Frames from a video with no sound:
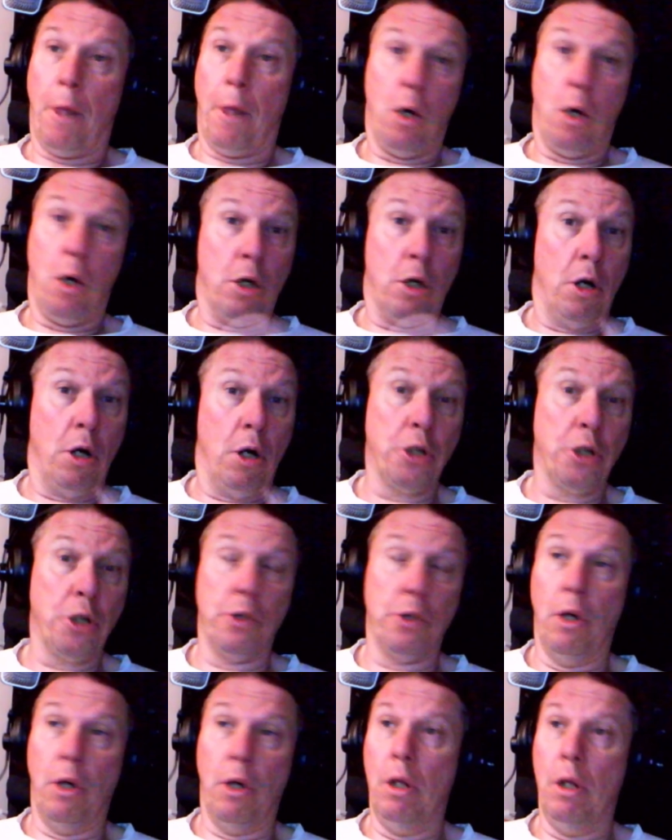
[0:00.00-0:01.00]

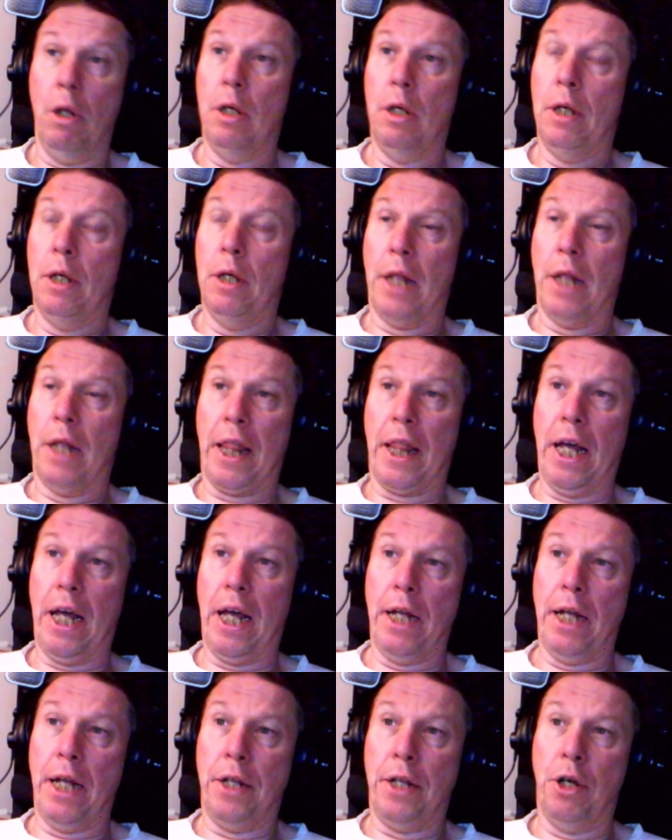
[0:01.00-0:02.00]
cultural
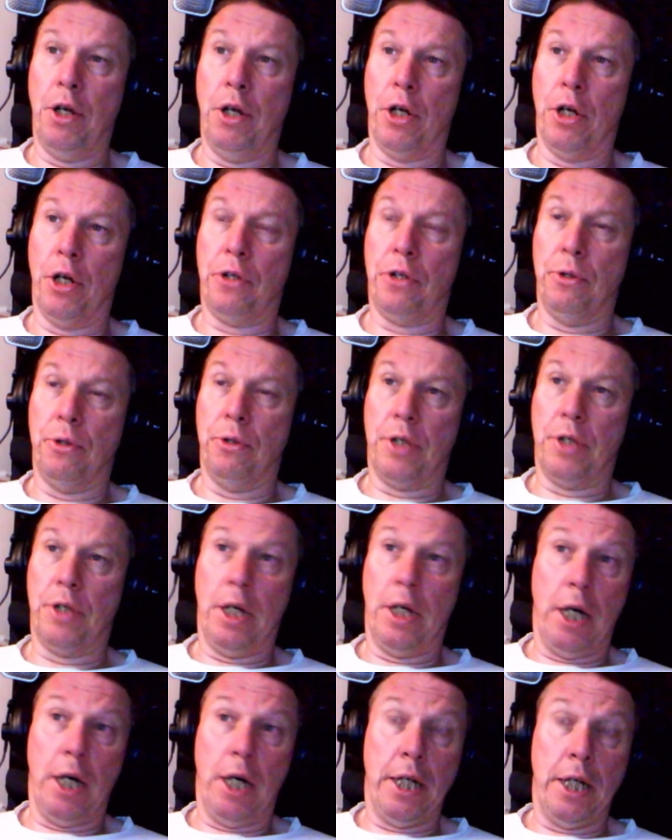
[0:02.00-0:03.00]
than the other two. So
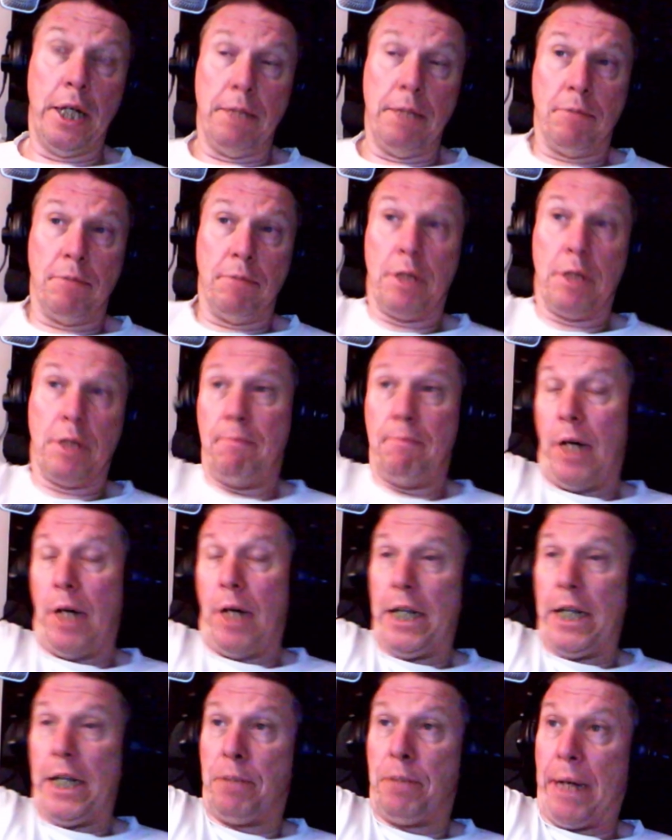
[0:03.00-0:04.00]
I
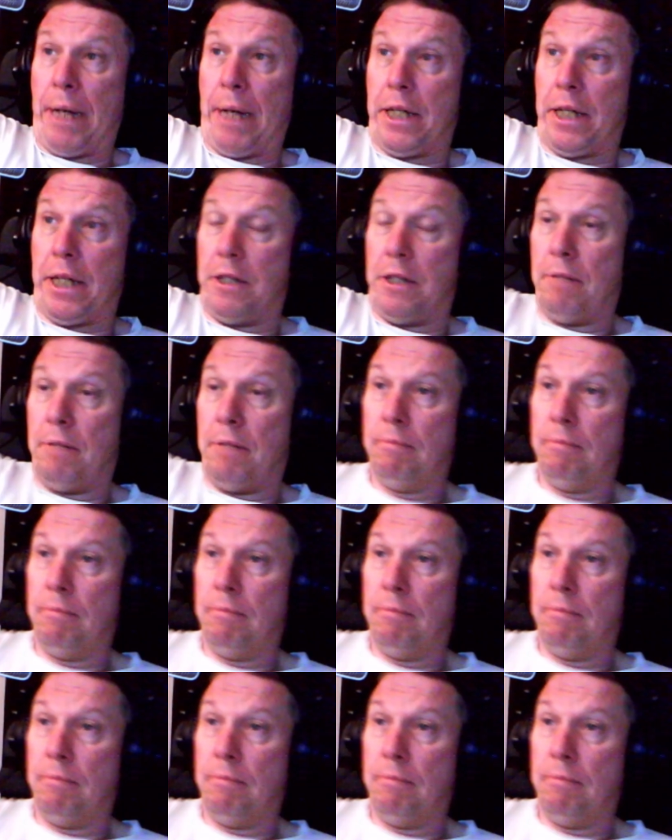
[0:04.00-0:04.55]
expect this.